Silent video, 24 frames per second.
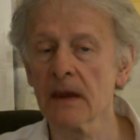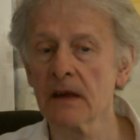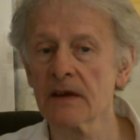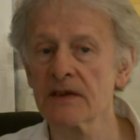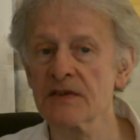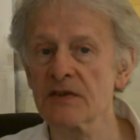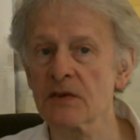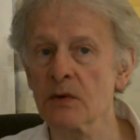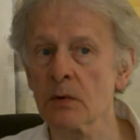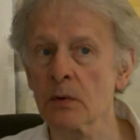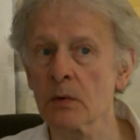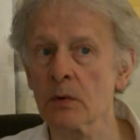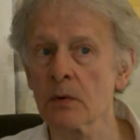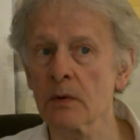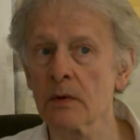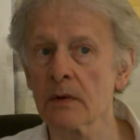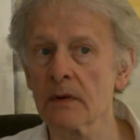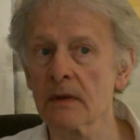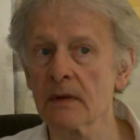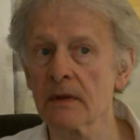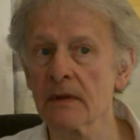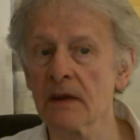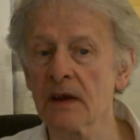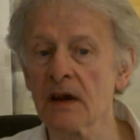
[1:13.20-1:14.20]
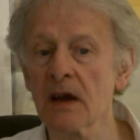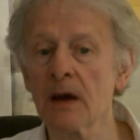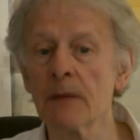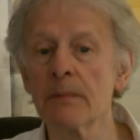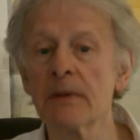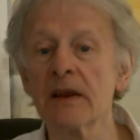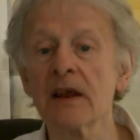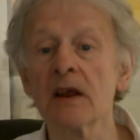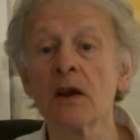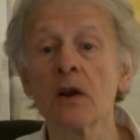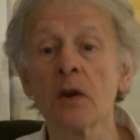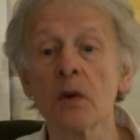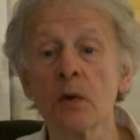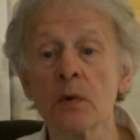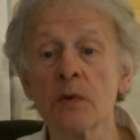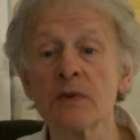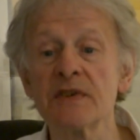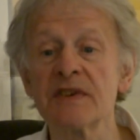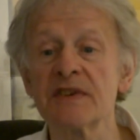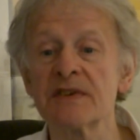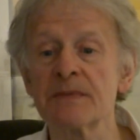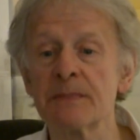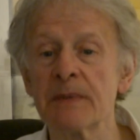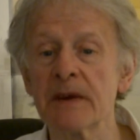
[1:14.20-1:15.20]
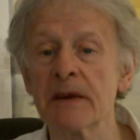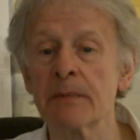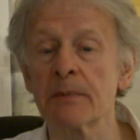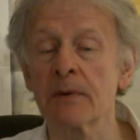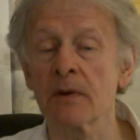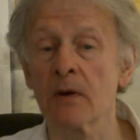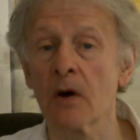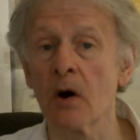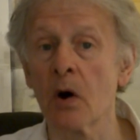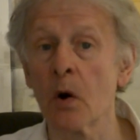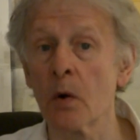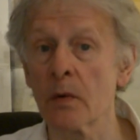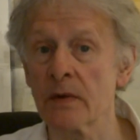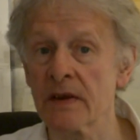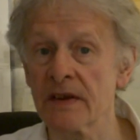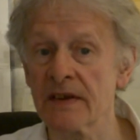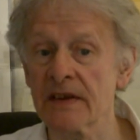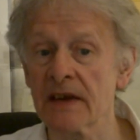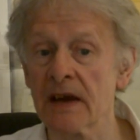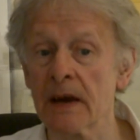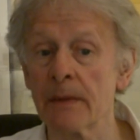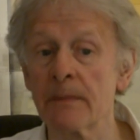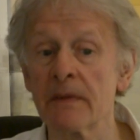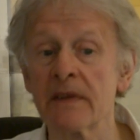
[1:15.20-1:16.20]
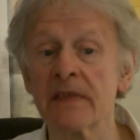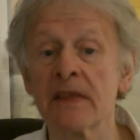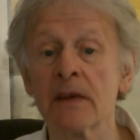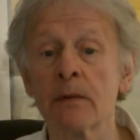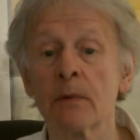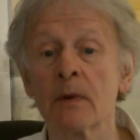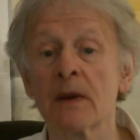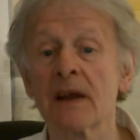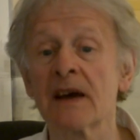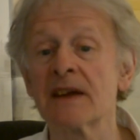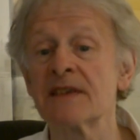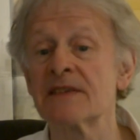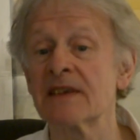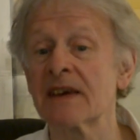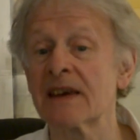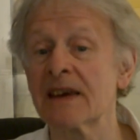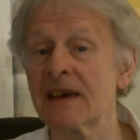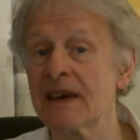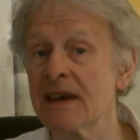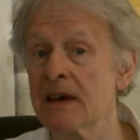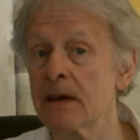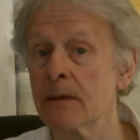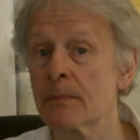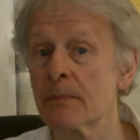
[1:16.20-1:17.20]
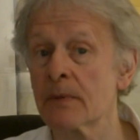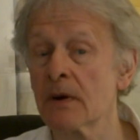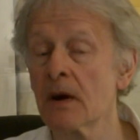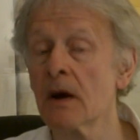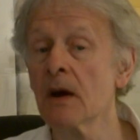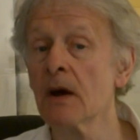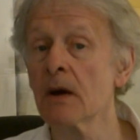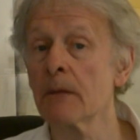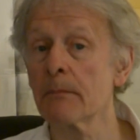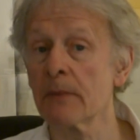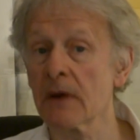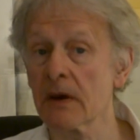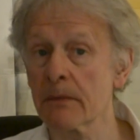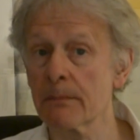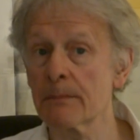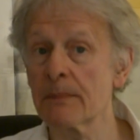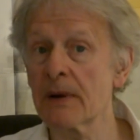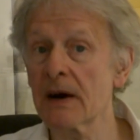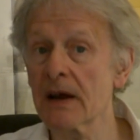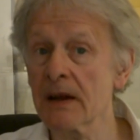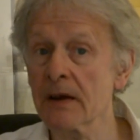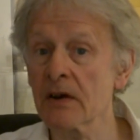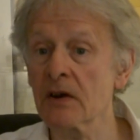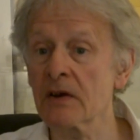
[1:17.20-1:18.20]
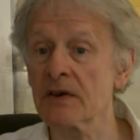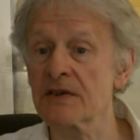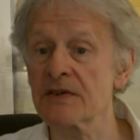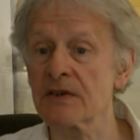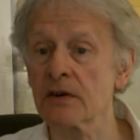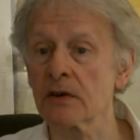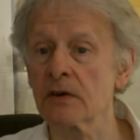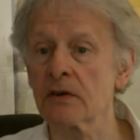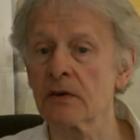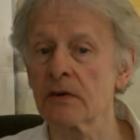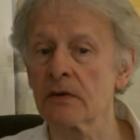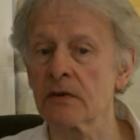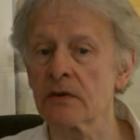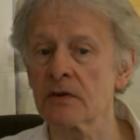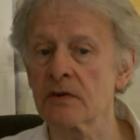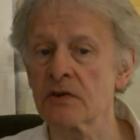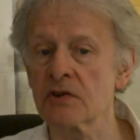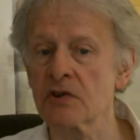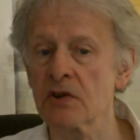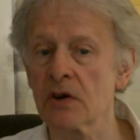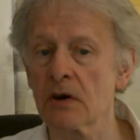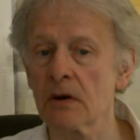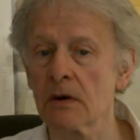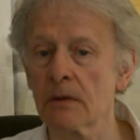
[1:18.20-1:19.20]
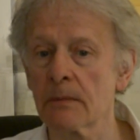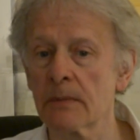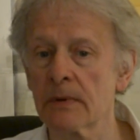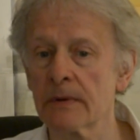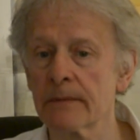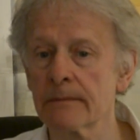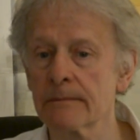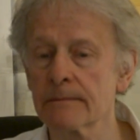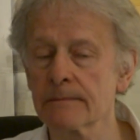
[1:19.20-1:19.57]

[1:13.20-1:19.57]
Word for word: So the company loses people all the time that they would like to keep, partly because they're good at their job.